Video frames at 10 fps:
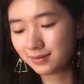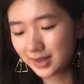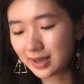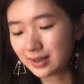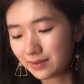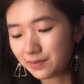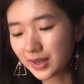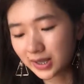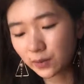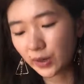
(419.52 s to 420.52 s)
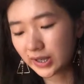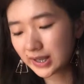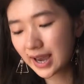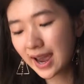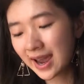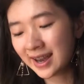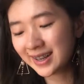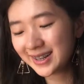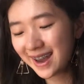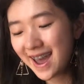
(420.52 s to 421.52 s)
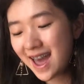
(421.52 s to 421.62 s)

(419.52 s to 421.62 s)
Yes it was. And